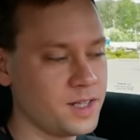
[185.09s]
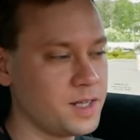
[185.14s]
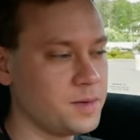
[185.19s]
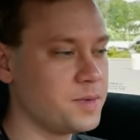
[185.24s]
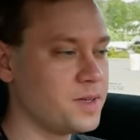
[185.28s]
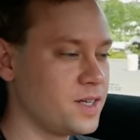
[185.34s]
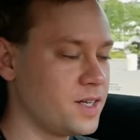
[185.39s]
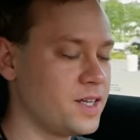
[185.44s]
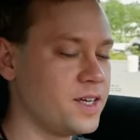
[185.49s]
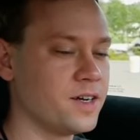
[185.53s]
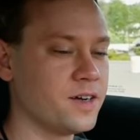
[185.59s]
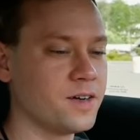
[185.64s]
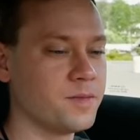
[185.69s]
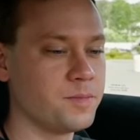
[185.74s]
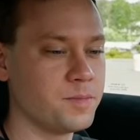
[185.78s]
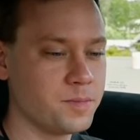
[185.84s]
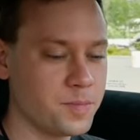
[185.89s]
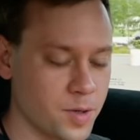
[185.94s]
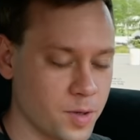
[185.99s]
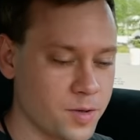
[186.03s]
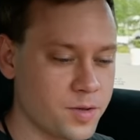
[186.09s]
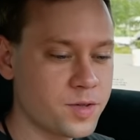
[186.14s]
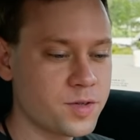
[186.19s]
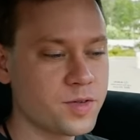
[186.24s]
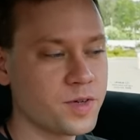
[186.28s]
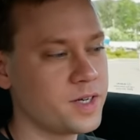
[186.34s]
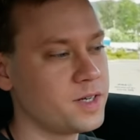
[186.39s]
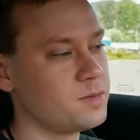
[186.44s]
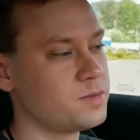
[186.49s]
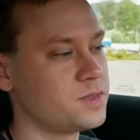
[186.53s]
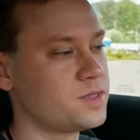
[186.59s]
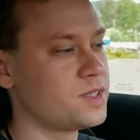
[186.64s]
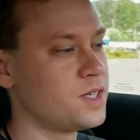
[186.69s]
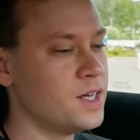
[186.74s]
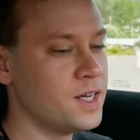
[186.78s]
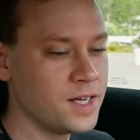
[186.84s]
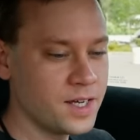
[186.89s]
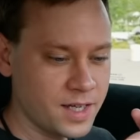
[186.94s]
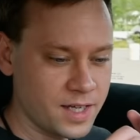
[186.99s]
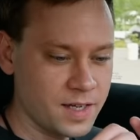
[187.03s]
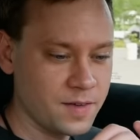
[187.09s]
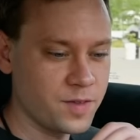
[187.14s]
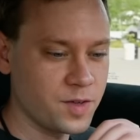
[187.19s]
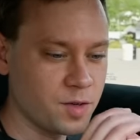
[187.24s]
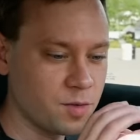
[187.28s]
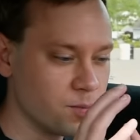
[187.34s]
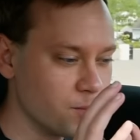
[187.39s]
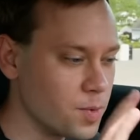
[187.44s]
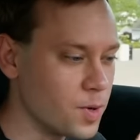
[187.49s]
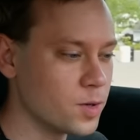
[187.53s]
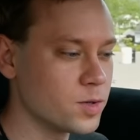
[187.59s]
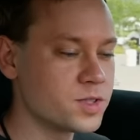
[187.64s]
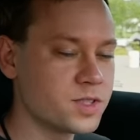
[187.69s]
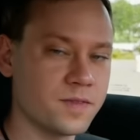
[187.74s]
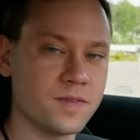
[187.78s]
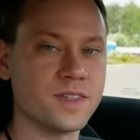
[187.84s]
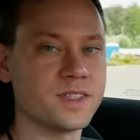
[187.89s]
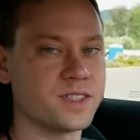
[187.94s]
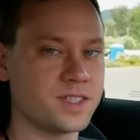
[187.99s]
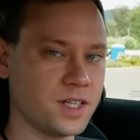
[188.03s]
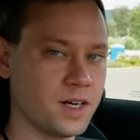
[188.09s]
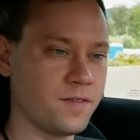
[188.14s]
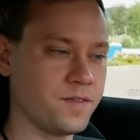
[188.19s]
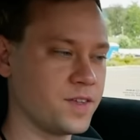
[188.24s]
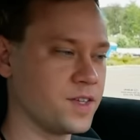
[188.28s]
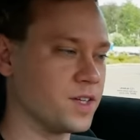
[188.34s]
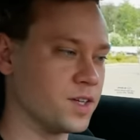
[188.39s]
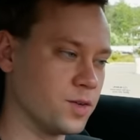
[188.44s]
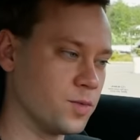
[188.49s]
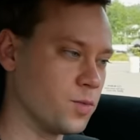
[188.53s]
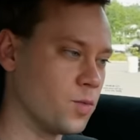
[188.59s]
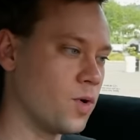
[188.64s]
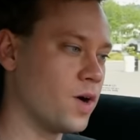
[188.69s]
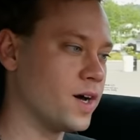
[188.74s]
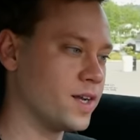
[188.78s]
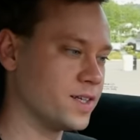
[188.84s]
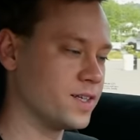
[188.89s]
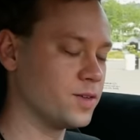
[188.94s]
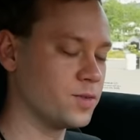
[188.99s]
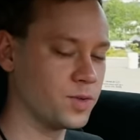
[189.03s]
limited here, both trims give you most of the stuff that you want.